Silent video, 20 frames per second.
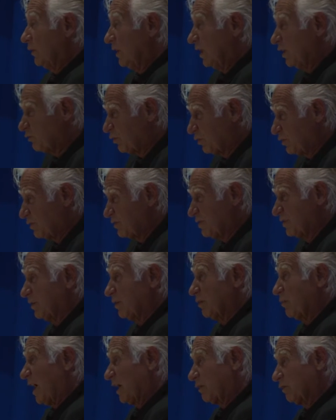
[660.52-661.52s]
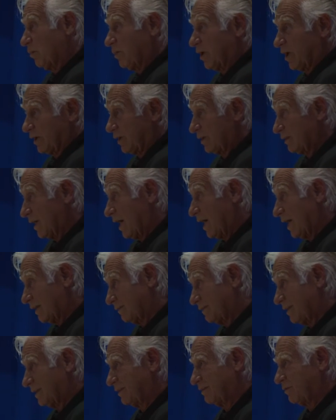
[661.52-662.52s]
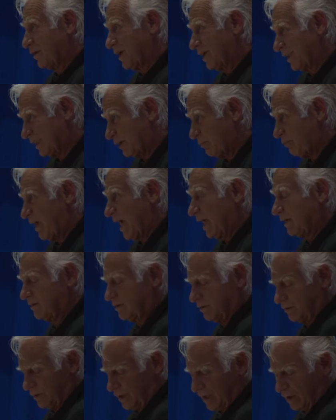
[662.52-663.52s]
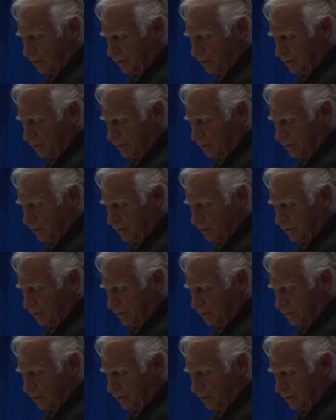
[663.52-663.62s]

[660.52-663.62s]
introducing the macrobiotic diet to try and get back to a